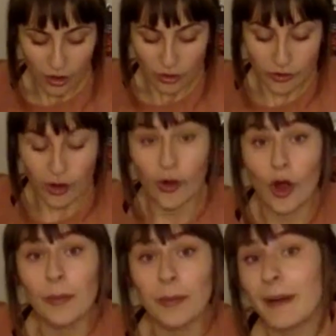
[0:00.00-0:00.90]
So
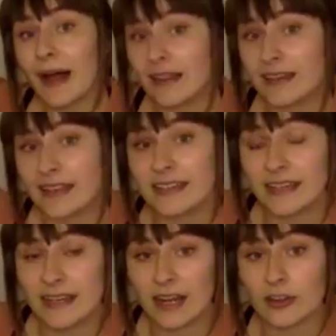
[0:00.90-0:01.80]
open pollinated
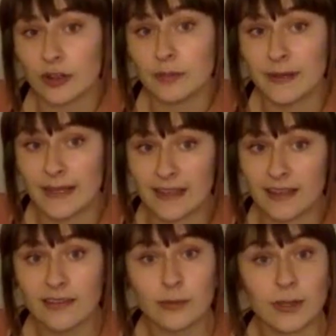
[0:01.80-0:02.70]
and heirloom
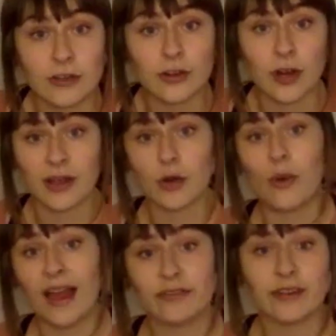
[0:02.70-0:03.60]
plants, when you're growing a
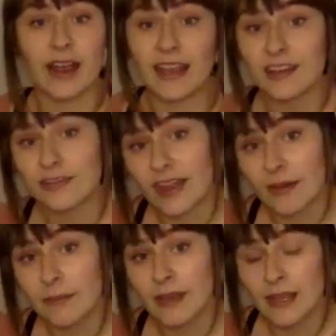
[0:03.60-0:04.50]
wide variety of them,